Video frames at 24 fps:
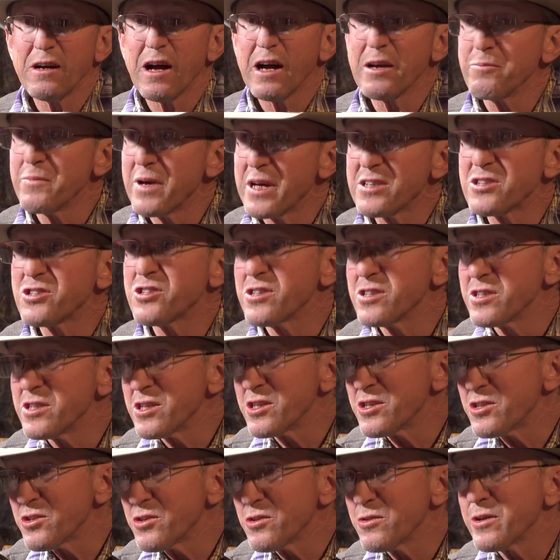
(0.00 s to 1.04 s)
I
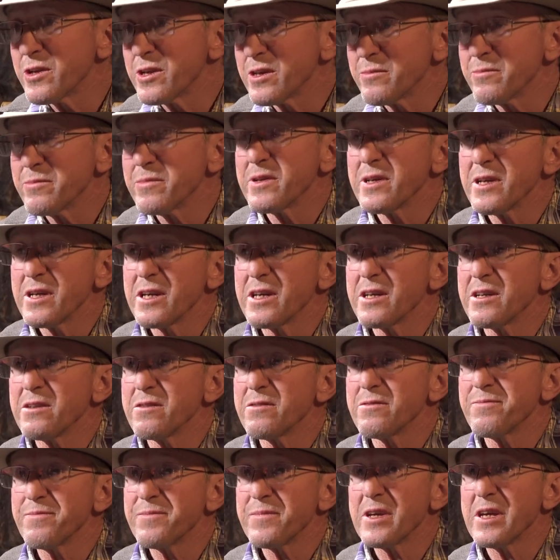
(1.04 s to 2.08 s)
mentioned it to him,
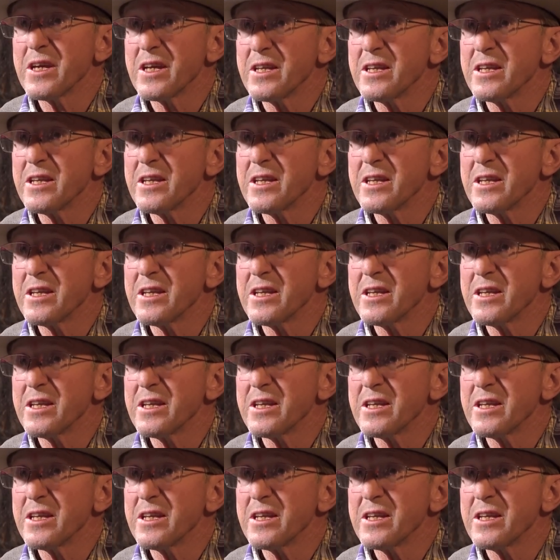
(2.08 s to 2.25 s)
and